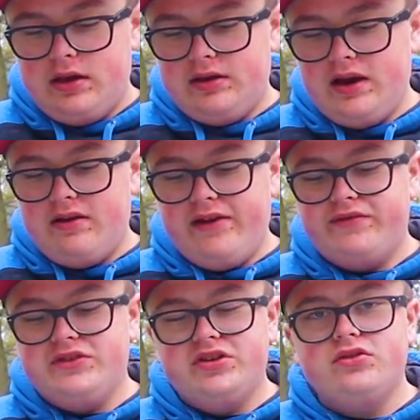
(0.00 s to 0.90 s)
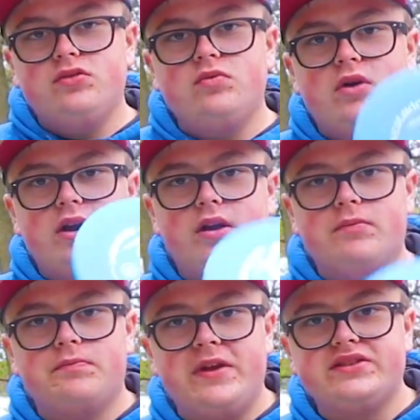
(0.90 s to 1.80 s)
Now I have two, one
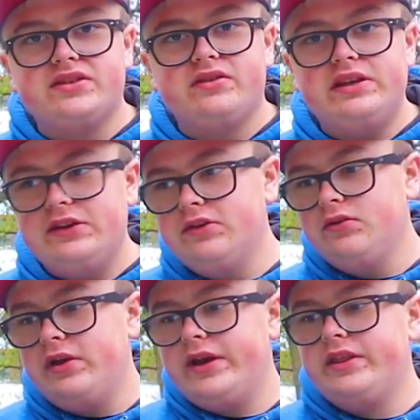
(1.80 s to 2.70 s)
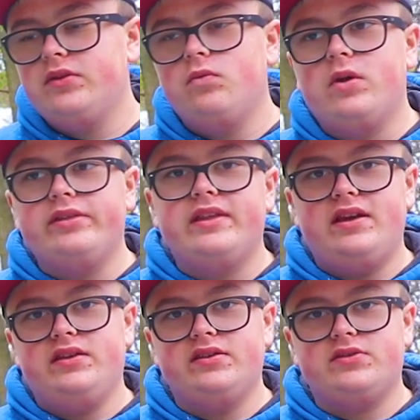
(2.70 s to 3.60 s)
basically new and then one
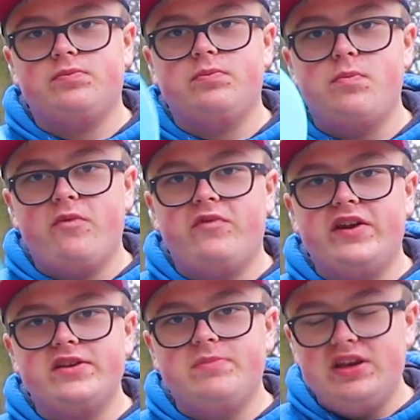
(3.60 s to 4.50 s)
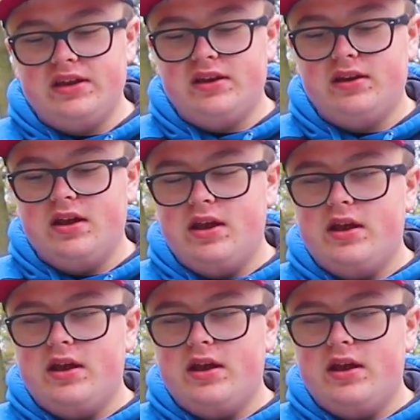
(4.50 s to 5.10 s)
that is very beat in.